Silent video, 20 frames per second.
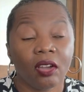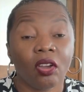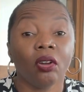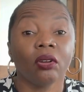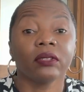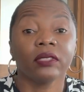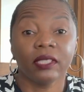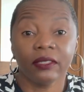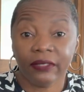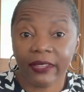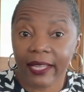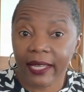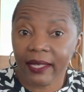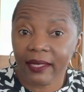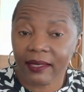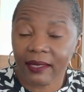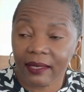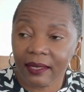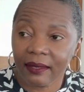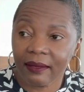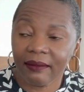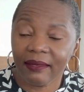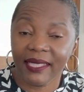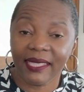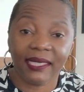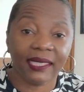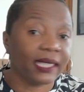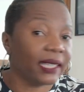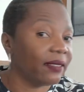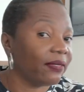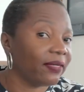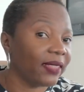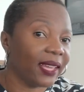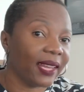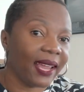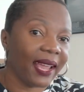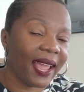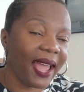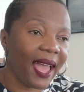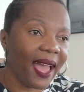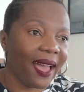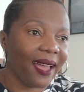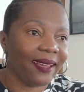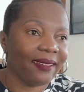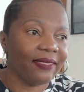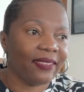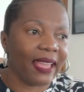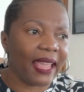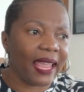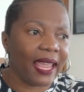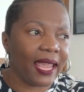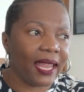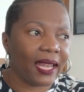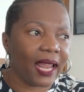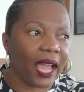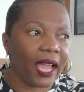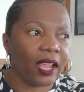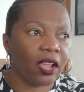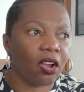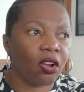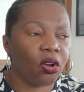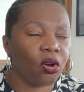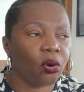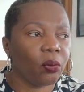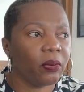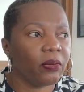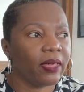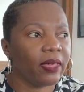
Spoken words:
cultivate this gift that I have. And I hope